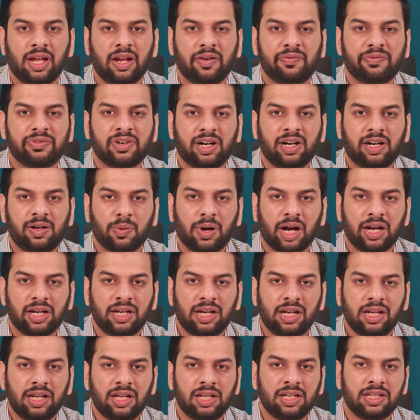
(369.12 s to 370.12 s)
it works
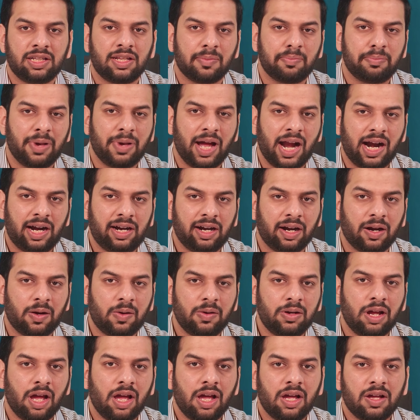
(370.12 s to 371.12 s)
quietly in the
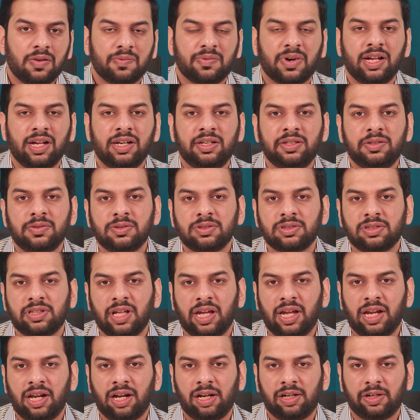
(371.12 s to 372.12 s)
background while you
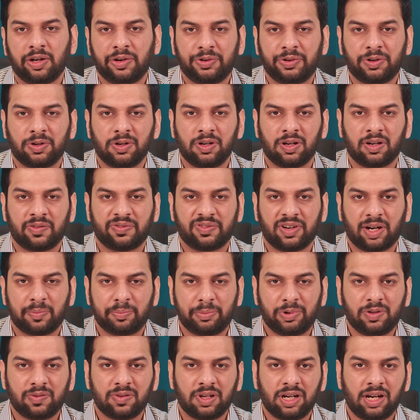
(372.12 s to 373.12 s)
stay in control of
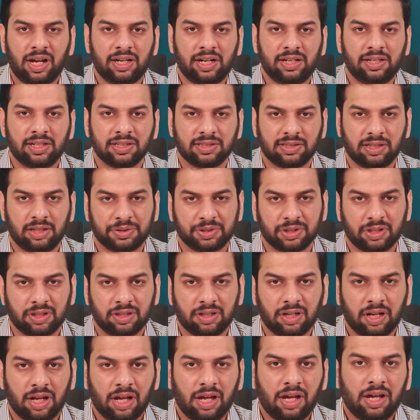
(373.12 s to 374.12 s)
approval and decision.
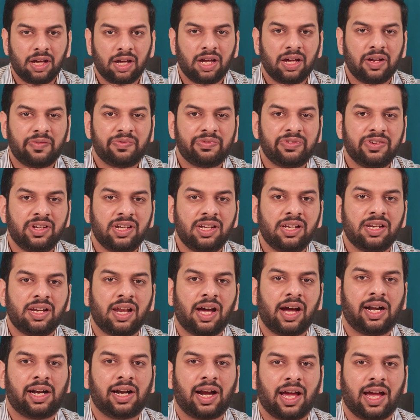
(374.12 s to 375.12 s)
It feels
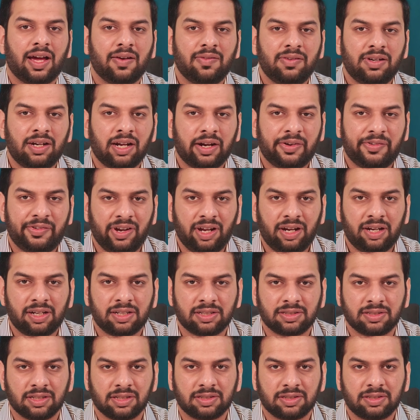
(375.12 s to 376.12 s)
like having a trained
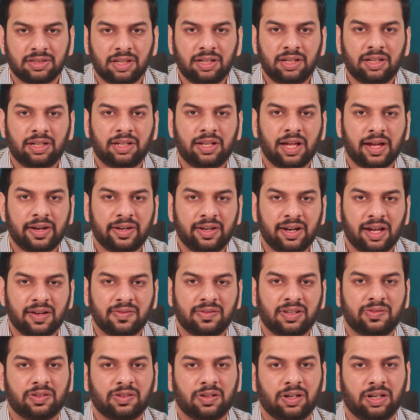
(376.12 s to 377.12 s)
assistant that
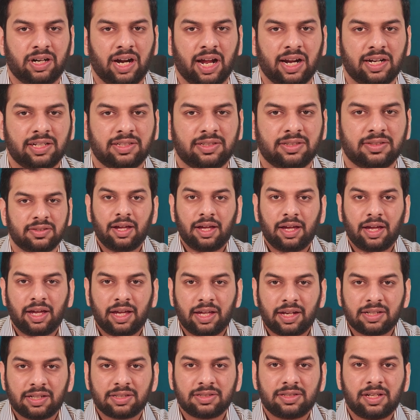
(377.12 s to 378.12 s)
never forgets.
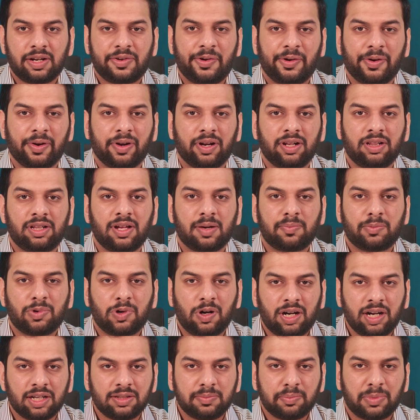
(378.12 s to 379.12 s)
Here is the truth. The
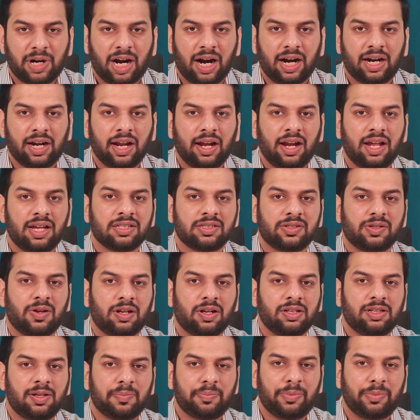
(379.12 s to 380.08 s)
mortgage market is not the